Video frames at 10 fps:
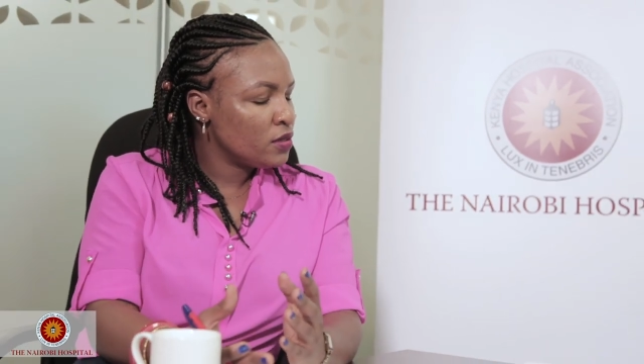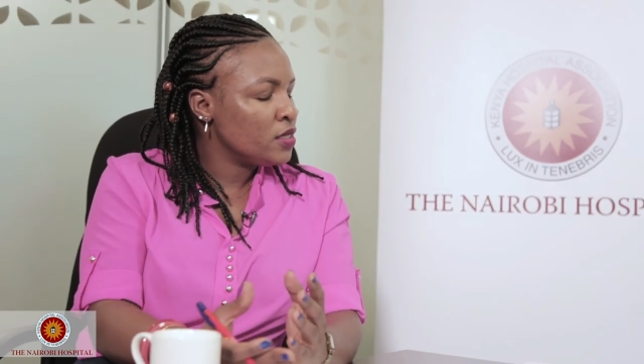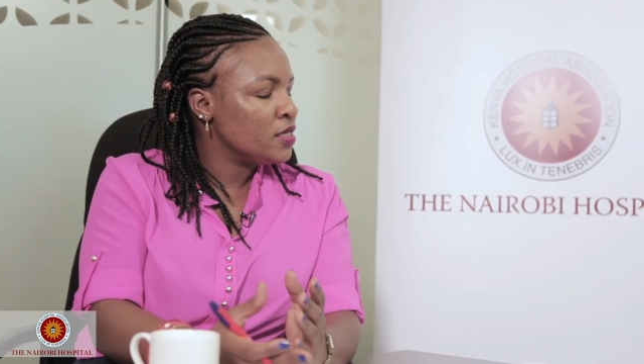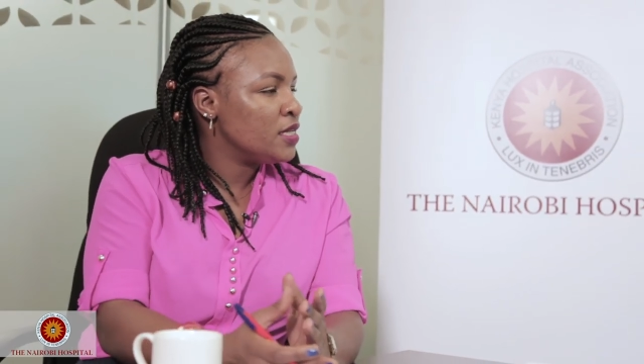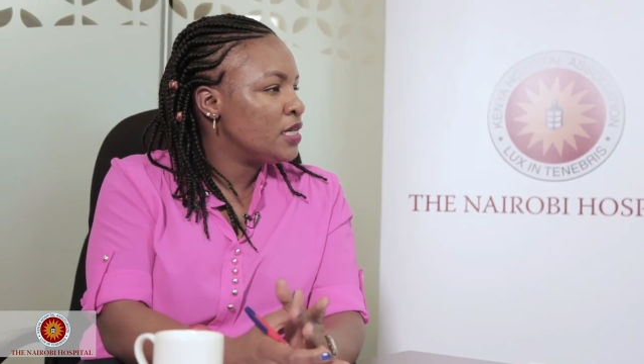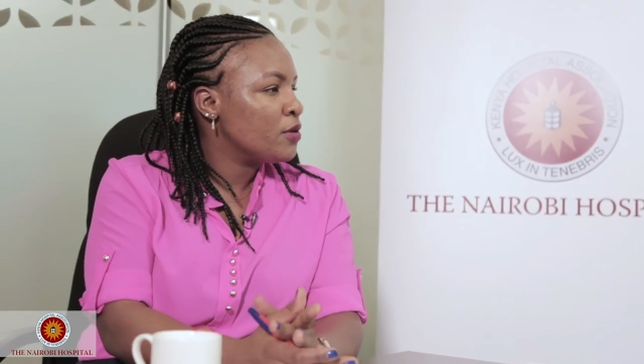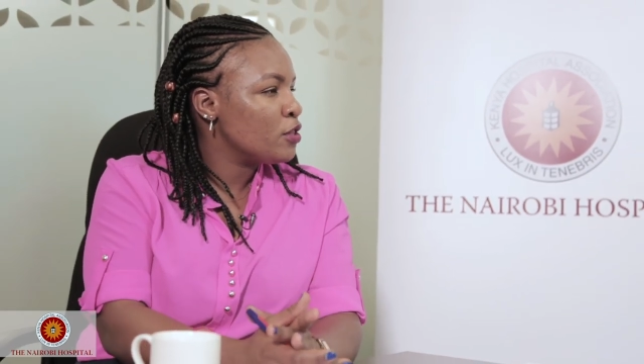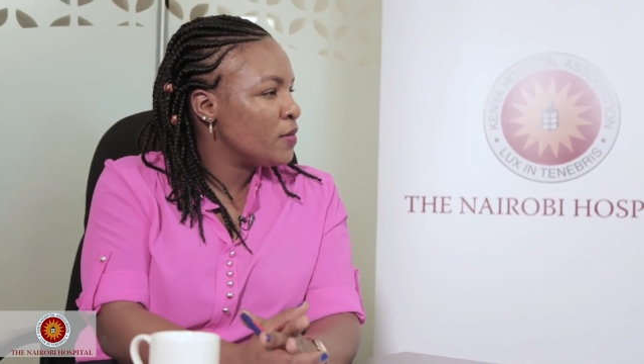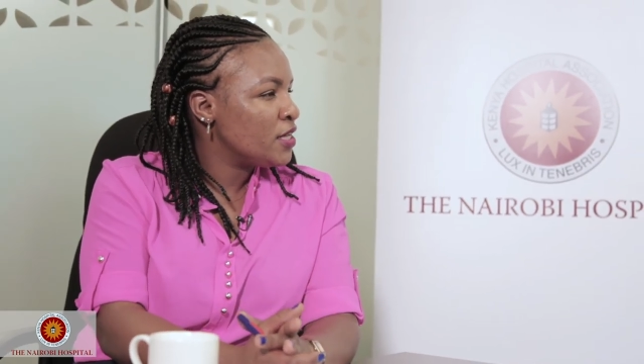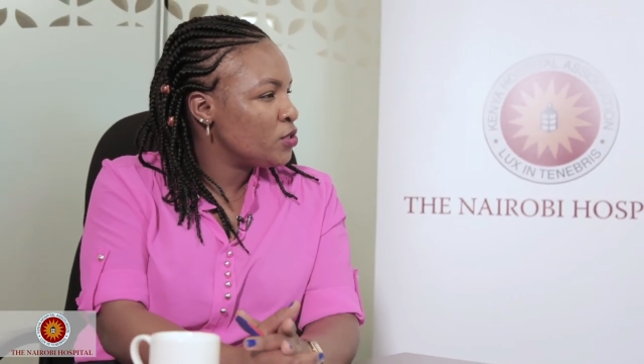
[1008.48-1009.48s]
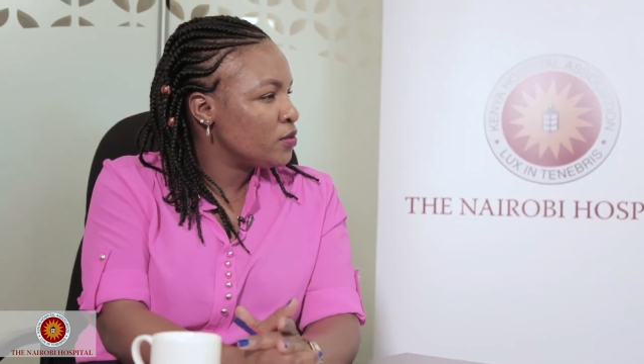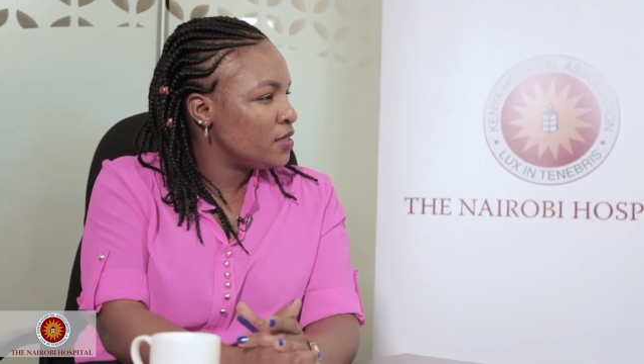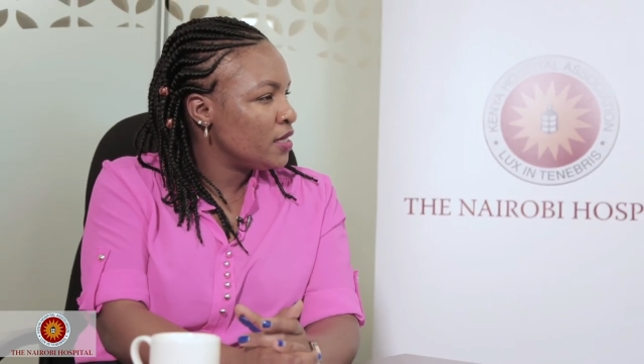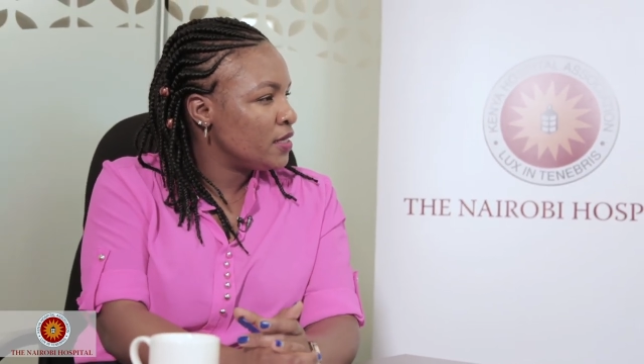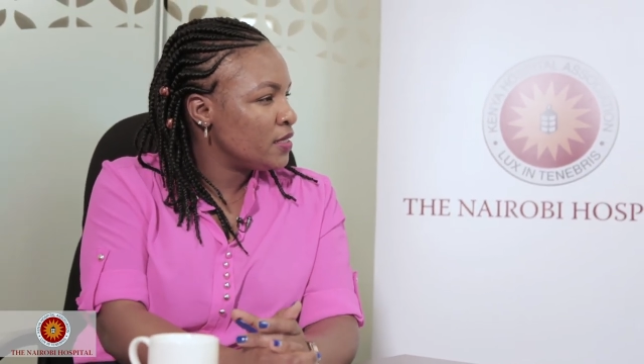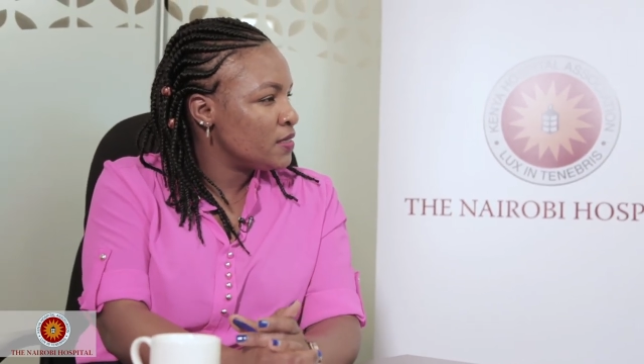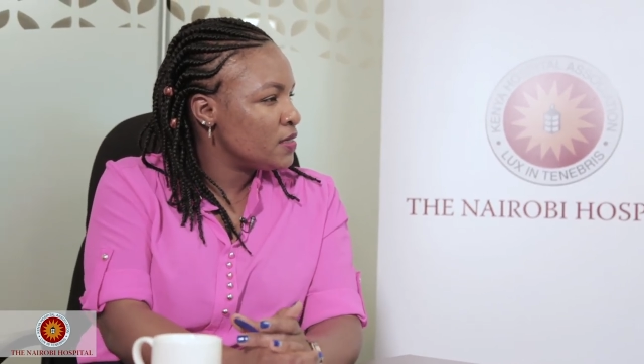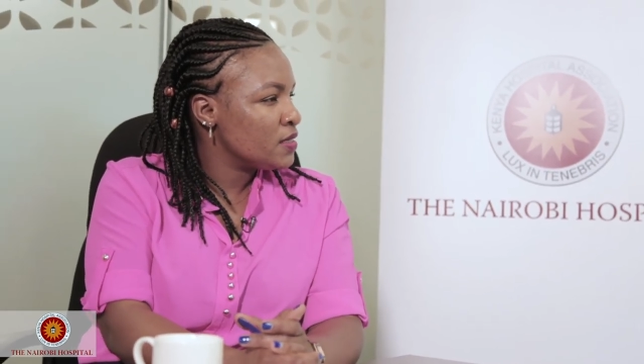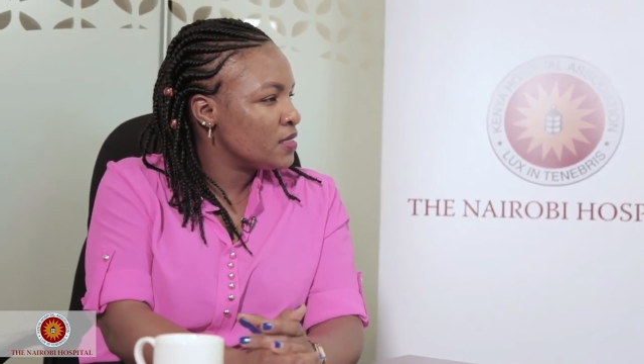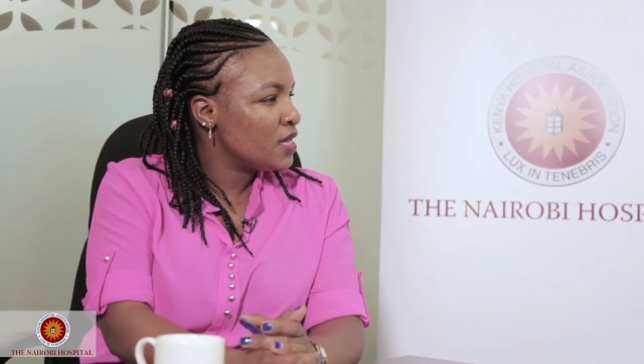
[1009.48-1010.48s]
in dealing with mental
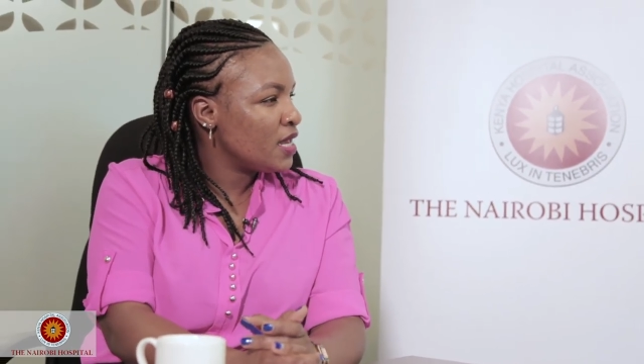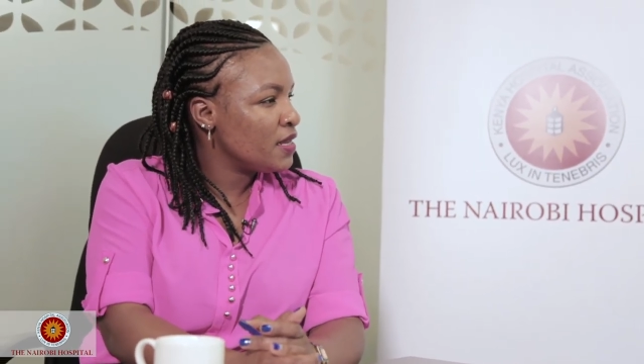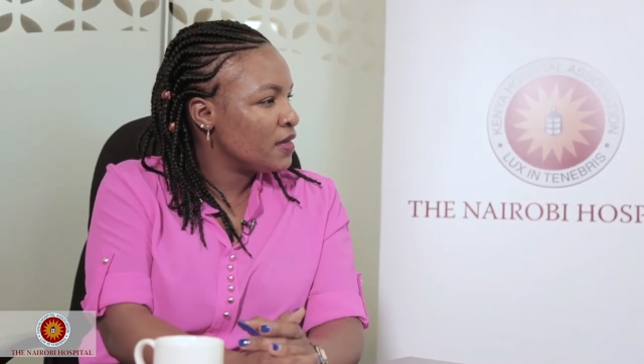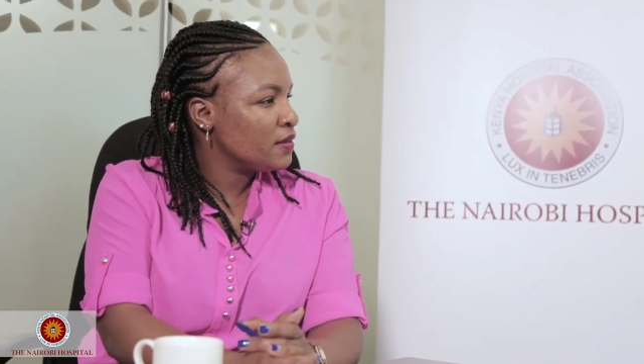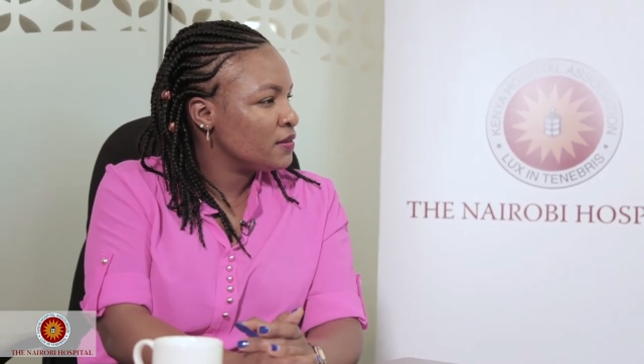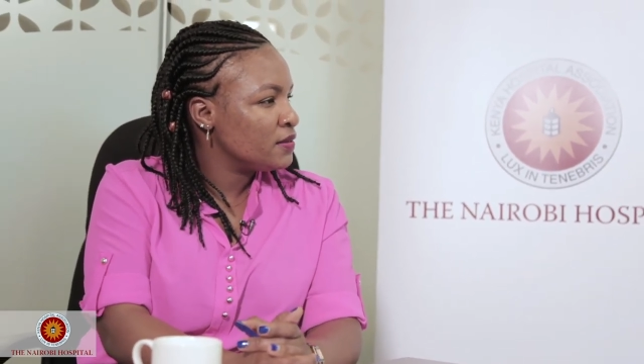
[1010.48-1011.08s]
illnesses in Kenya?